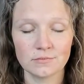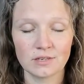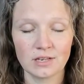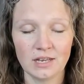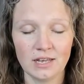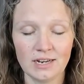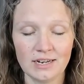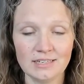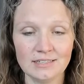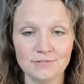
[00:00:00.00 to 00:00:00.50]

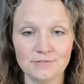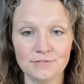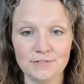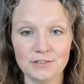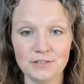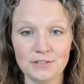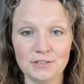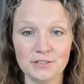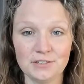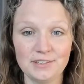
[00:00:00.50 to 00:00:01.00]
And I
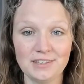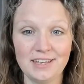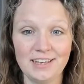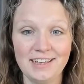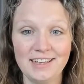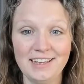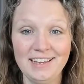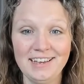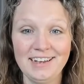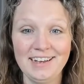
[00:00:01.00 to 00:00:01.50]
feel
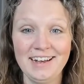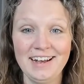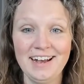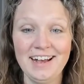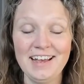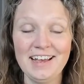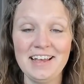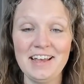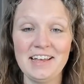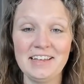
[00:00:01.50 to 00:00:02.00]

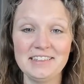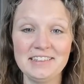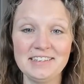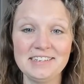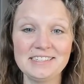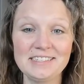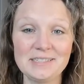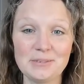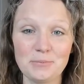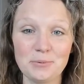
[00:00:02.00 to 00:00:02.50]
in
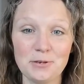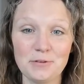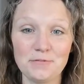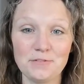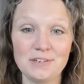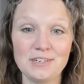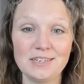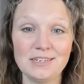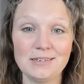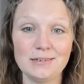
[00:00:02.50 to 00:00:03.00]
this
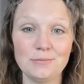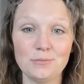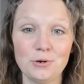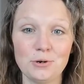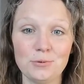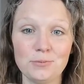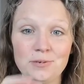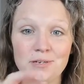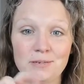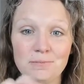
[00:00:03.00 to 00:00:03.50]
epiphany
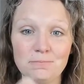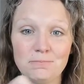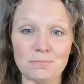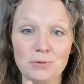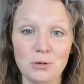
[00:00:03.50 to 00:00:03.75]
moment,